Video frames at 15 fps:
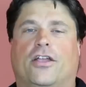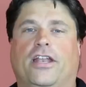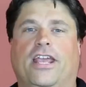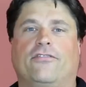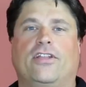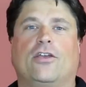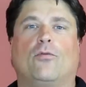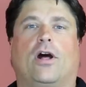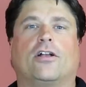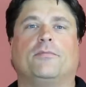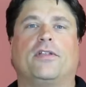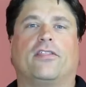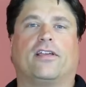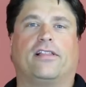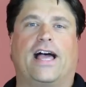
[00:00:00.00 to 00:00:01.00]
Good evening,
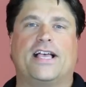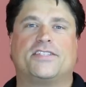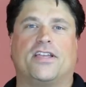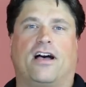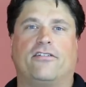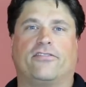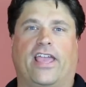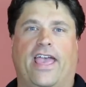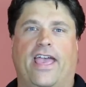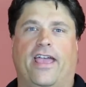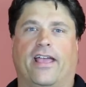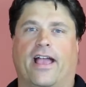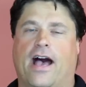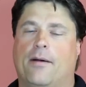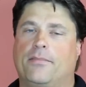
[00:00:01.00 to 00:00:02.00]
welcome to the Glazov
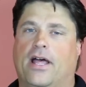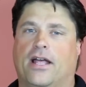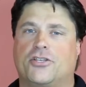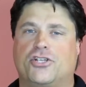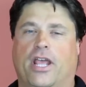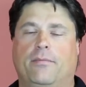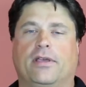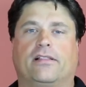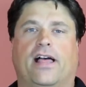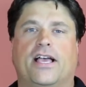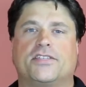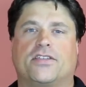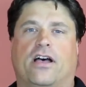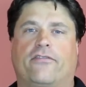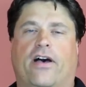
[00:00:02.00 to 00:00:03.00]
gang. I'm not Jamie
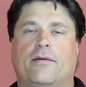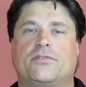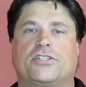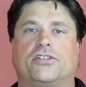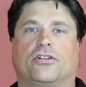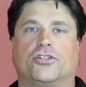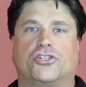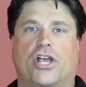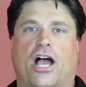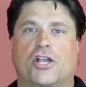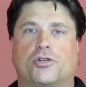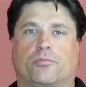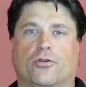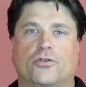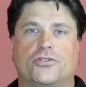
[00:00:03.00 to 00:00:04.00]
Glazov, I'm still
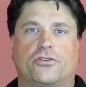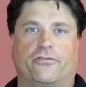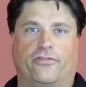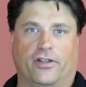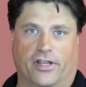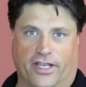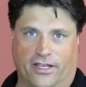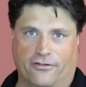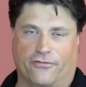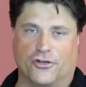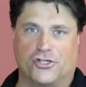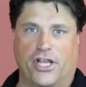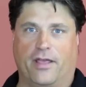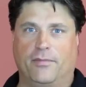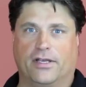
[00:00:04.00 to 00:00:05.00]
Josh Brewster filling in for
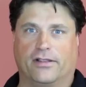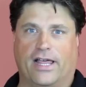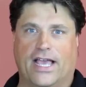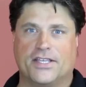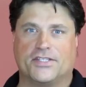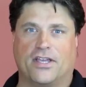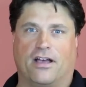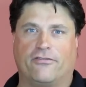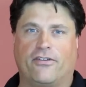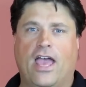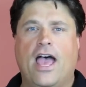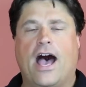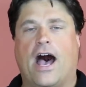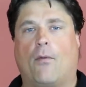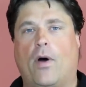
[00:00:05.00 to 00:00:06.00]
Jamie Glazov.
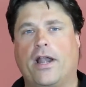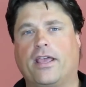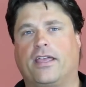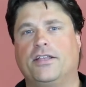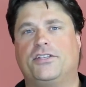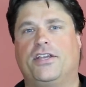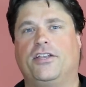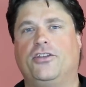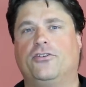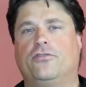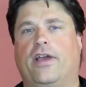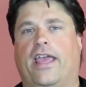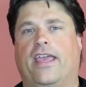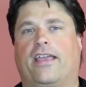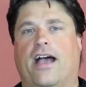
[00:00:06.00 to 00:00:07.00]
I want to
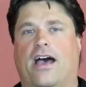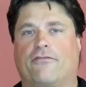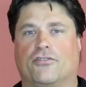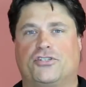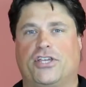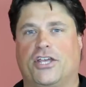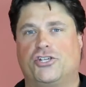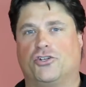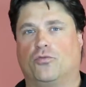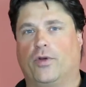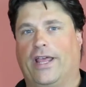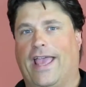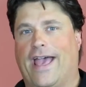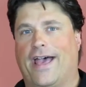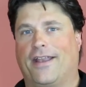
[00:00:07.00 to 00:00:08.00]
continue a conversation
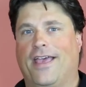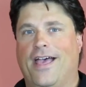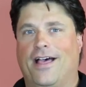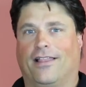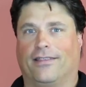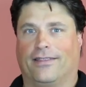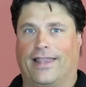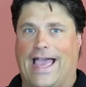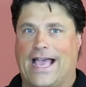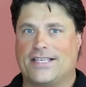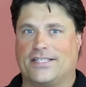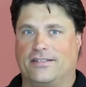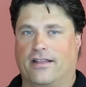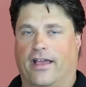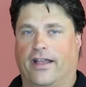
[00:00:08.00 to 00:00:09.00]
we had
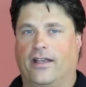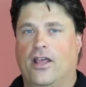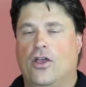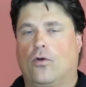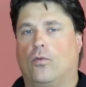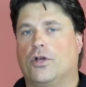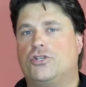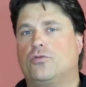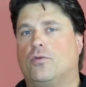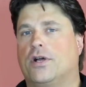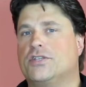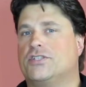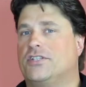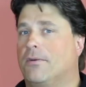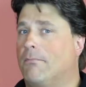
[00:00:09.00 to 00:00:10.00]
last night, which
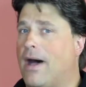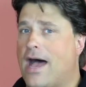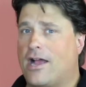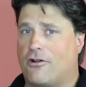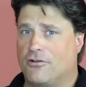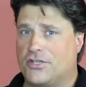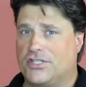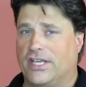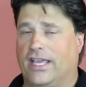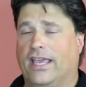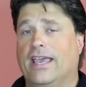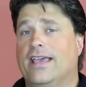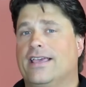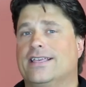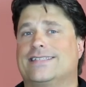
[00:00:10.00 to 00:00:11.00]
was
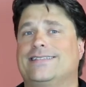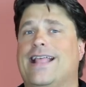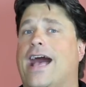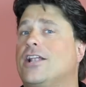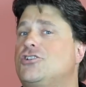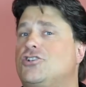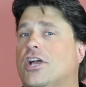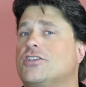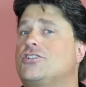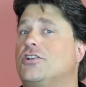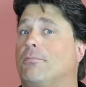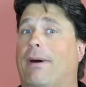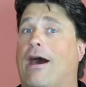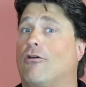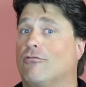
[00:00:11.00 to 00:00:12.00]
democracy is not just
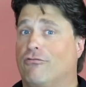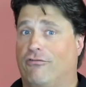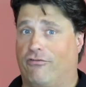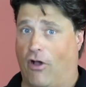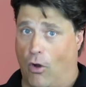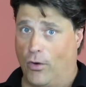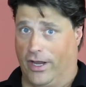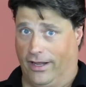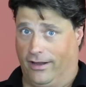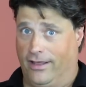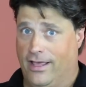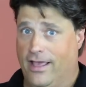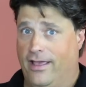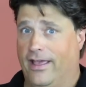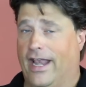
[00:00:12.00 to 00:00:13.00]
about voting.
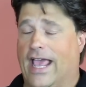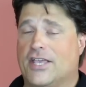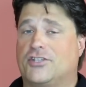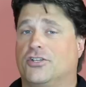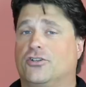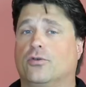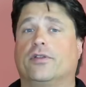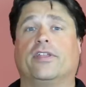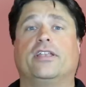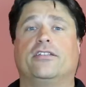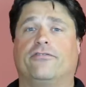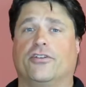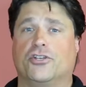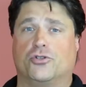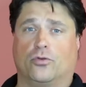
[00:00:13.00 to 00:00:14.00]
It has to do with
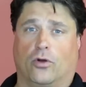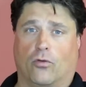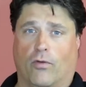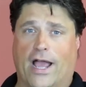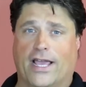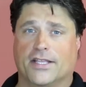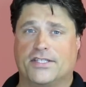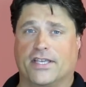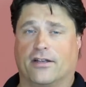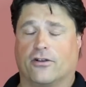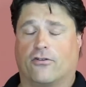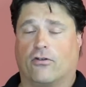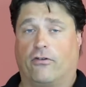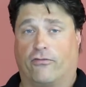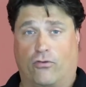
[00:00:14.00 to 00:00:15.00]
individual rights. And
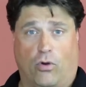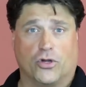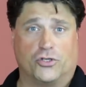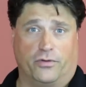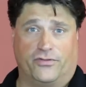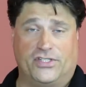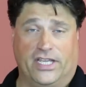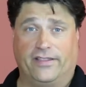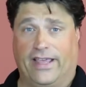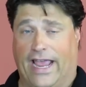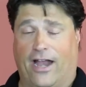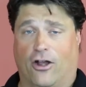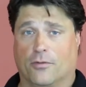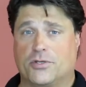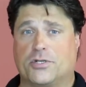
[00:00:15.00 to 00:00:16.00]
of course, we've seen the
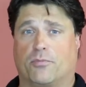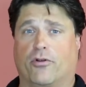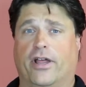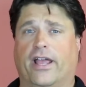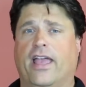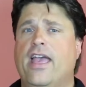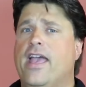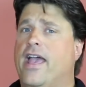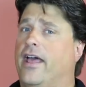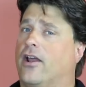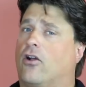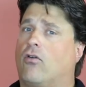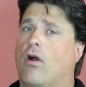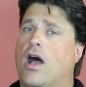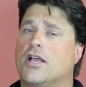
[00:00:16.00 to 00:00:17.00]
Arab Spring, and
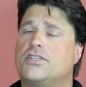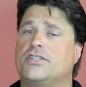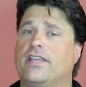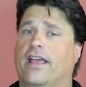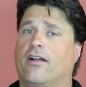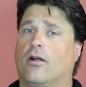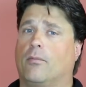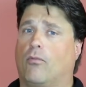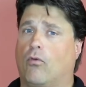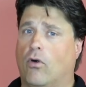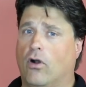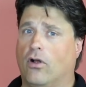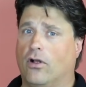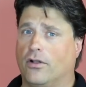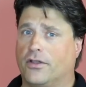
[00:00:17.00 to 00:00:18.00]
across the Arab
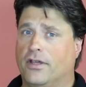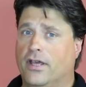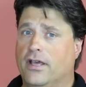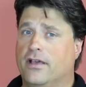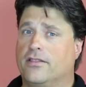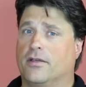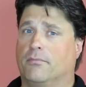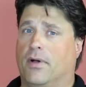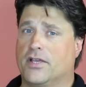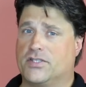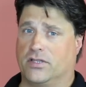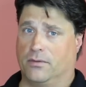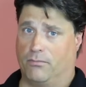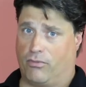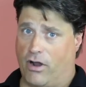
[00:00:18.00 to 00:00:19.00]
world, the
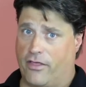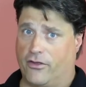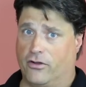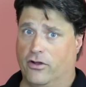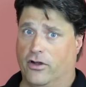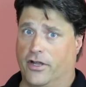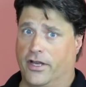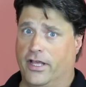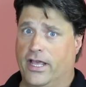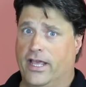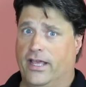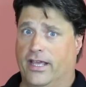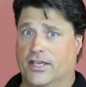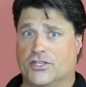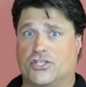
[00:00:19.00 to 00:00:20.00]
Muslim Brotherhood
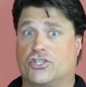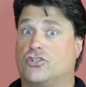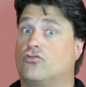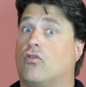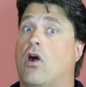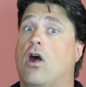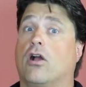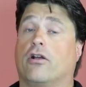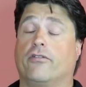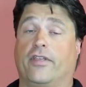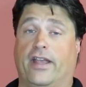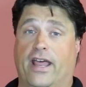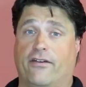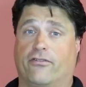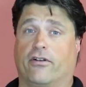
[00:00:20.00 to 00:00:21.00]
is stronger
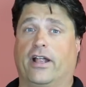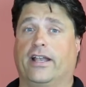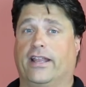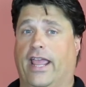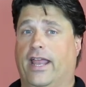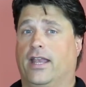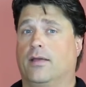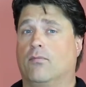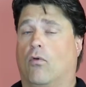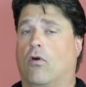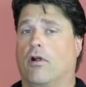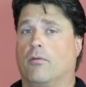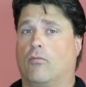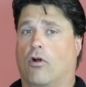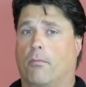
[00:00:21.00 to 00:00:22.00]
than ever and gaining
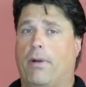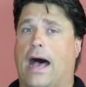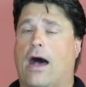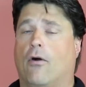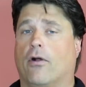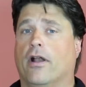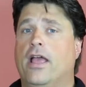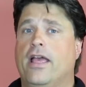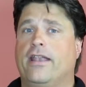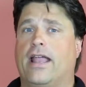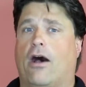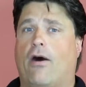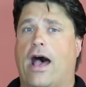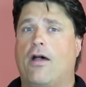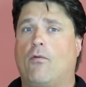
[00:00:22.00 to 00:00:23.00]
more and more power.
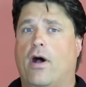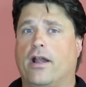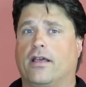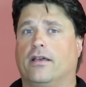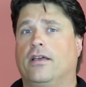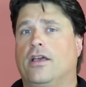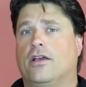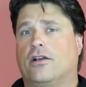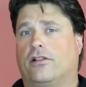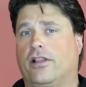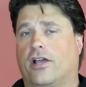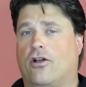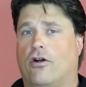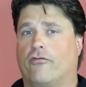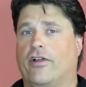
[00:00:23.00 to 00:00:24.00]
Now, I want to
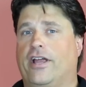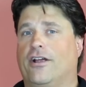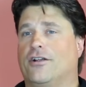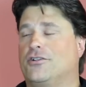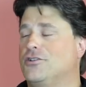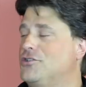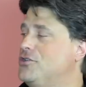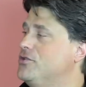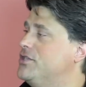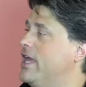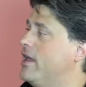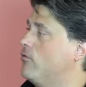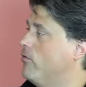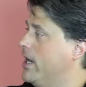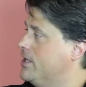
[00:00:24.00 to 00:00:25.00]
click over here to
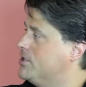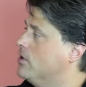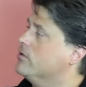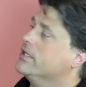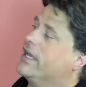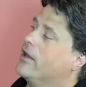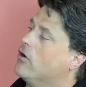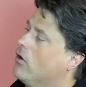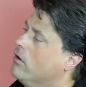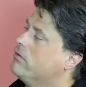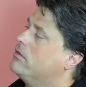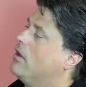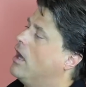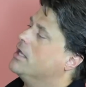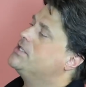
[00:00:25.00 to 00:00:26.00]
Susanne Reyto to get her
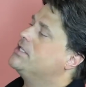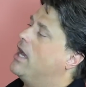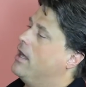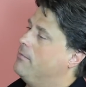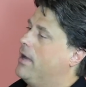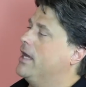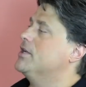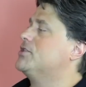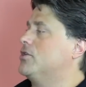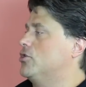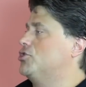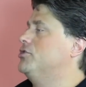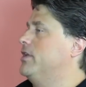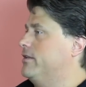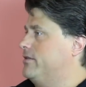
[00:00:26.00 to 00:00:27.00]
thoughts on my
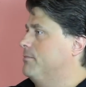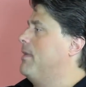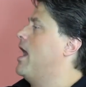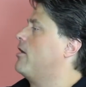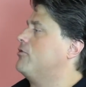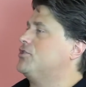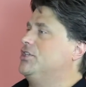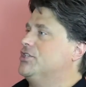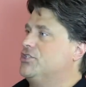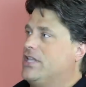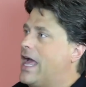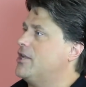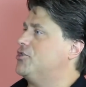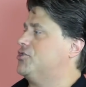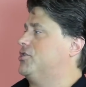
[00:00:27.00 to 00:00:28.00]
assertion that democracy is
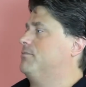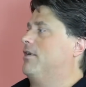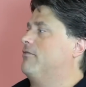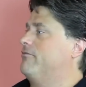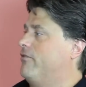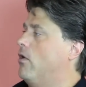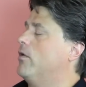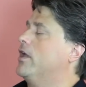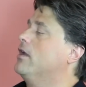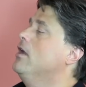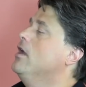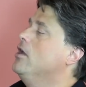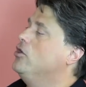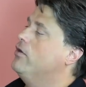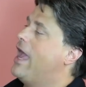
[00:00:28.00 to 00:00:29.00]
not just about voting.
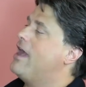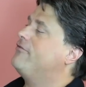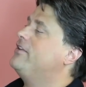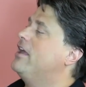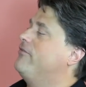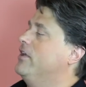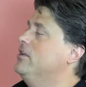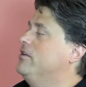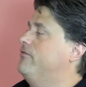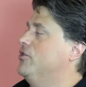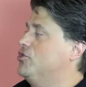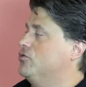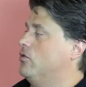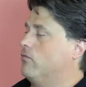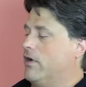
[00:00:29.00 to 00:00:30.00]
You have to have
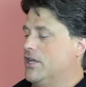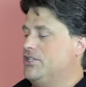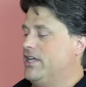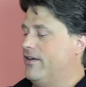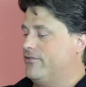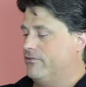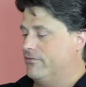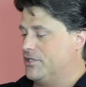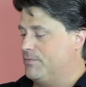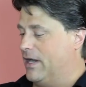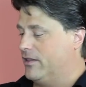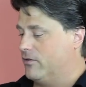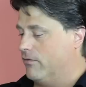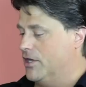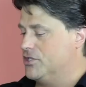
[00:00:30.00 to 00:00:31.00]
individual rights. You have to
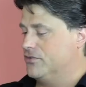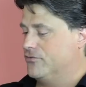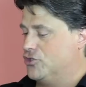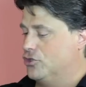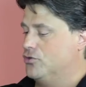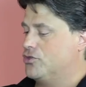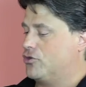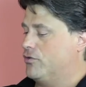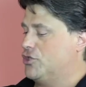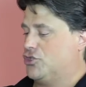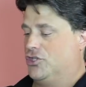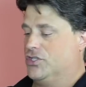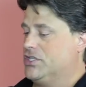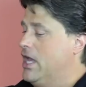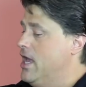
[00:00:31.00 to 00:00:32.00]
respect the rights of Jews,
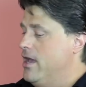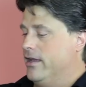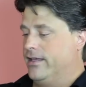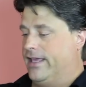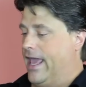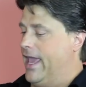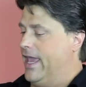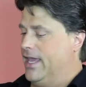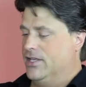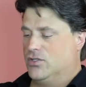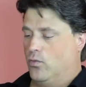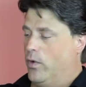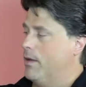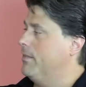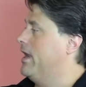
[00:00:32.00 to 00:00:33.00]
Christians,
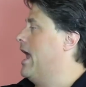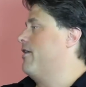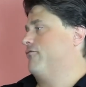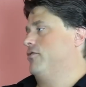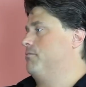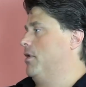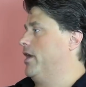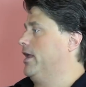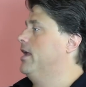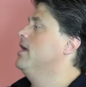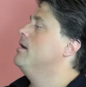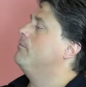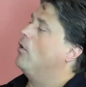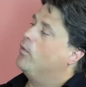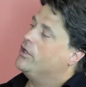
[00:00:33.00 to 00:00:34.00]
gays, women, everybody.
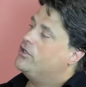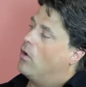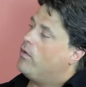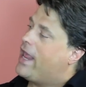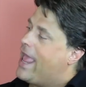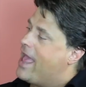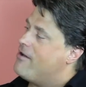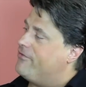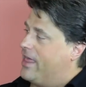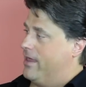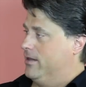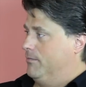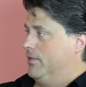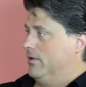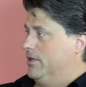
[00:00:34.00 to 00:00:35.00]
But we don't have that
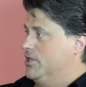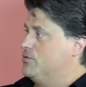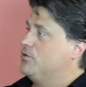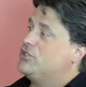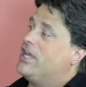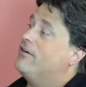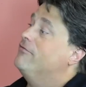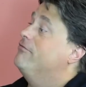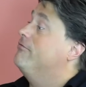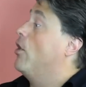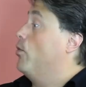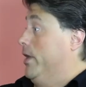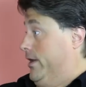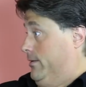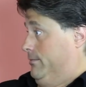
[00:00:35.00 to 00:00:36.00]
in the Middle East. We just have
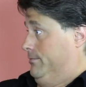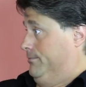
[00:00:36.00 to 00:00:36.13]
voting.